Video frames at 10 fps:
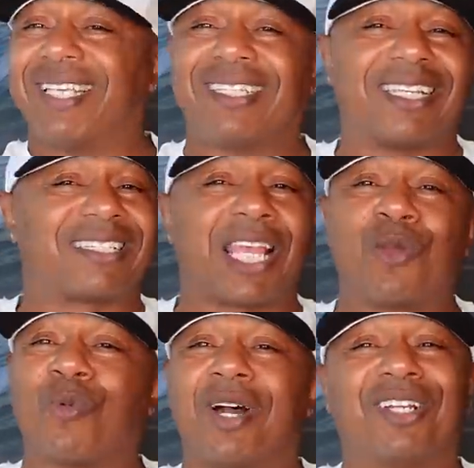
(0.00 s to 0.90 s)
it just
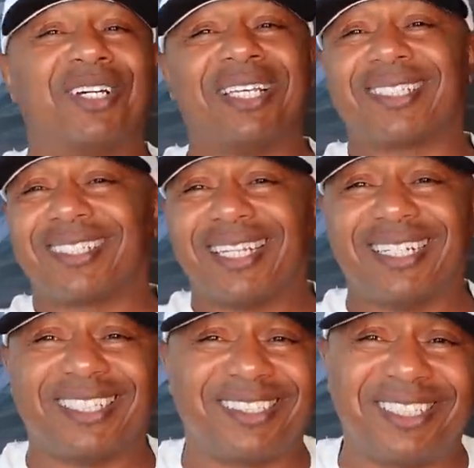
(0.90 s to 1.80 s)
take one little
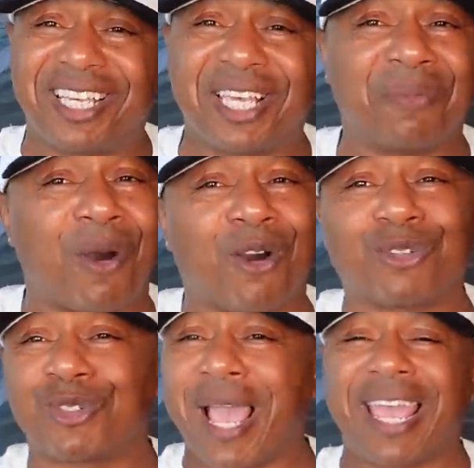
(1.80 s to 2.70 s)
incident to, to get him
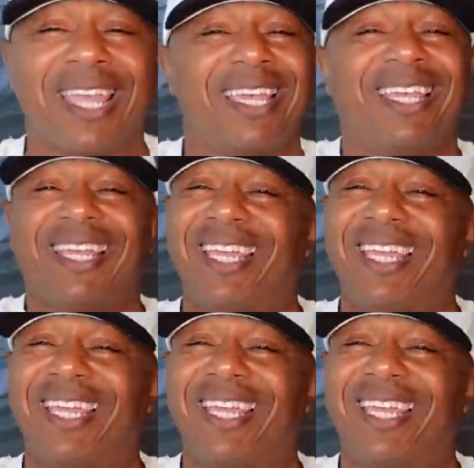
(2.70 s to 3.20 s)
off track,